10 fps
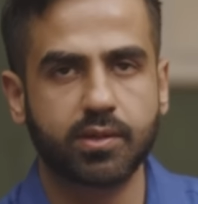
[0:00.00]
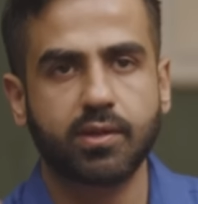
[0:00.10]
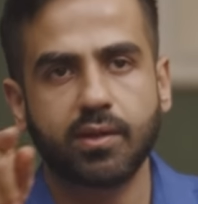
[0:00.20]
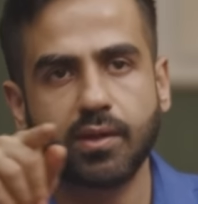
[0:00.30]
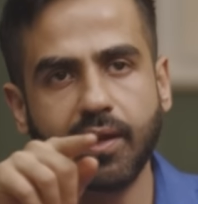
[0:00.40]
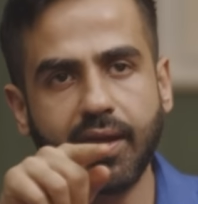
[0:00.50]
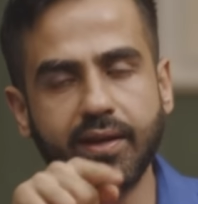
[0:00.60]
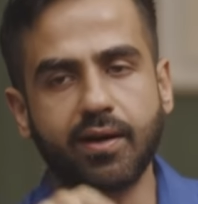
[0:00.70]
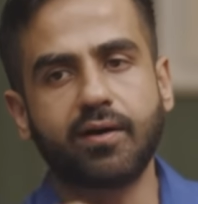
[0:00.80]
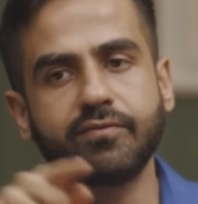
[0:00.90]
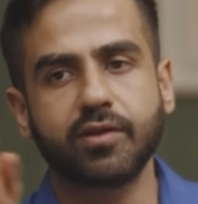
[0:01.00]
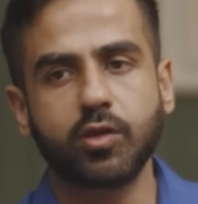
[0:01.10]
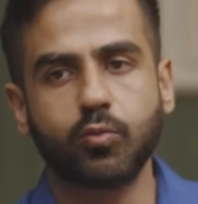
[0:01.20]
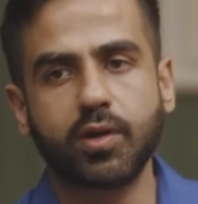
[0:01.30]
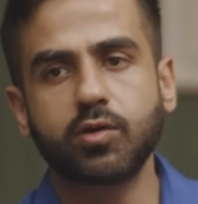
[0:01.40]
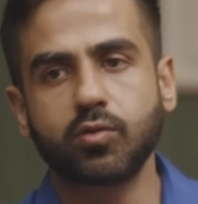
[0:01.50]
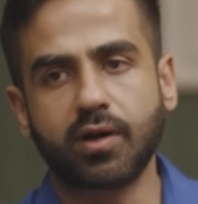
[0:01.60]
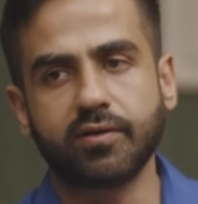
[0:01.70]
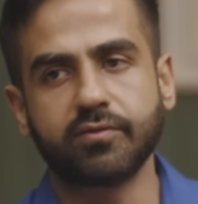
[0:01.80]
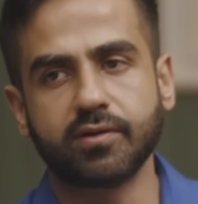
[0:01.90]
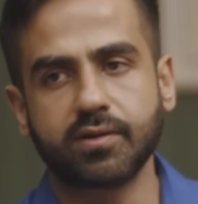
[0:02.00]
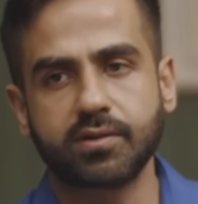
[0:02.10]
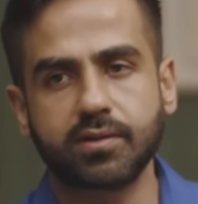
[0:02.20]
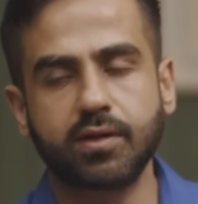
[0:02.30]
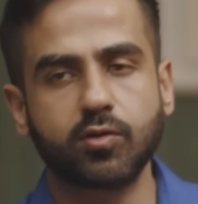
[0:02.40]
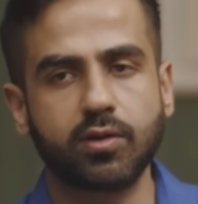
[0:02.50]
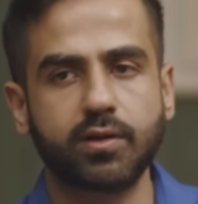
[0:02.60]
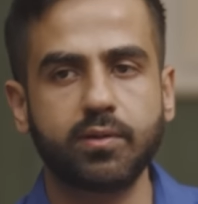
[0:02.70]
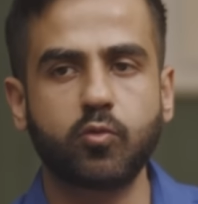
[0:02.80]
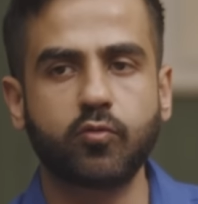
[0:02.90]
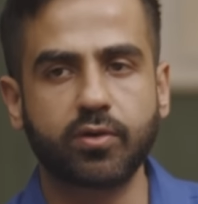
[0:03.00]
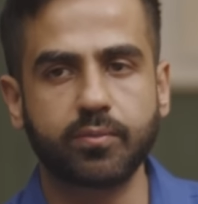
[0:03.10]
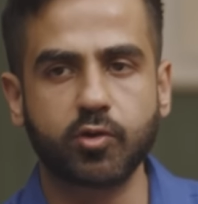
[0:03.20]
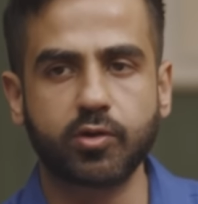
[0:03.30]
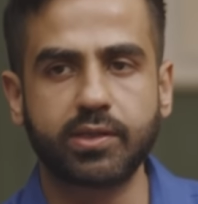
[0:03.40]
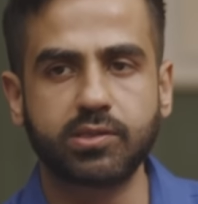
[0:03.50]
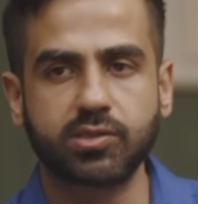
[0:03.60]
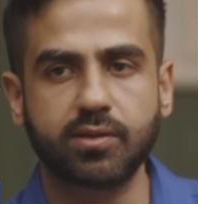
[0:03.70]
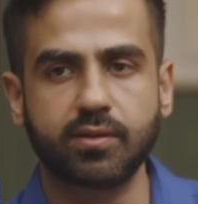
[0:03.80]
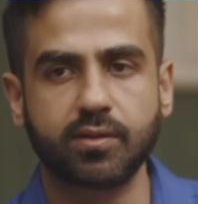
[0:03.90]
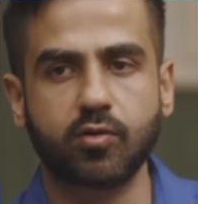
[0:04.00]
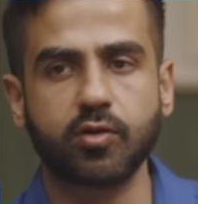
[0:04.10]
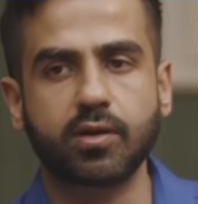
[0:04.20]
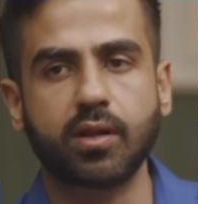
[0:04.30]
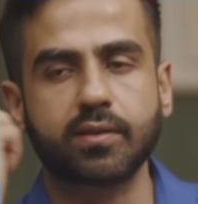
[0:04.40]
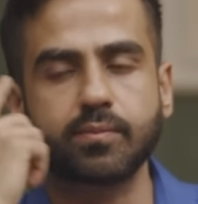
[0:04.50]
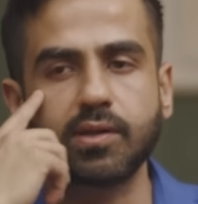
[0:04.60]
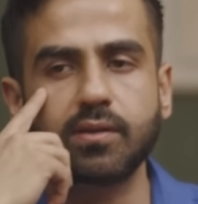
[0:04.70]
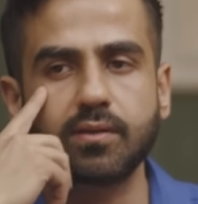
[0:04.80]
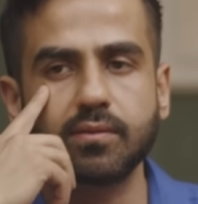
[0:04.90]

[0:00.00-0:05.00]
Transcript: Hmm. And after you went to Harvard, did you learn more from your teachers or your classmates?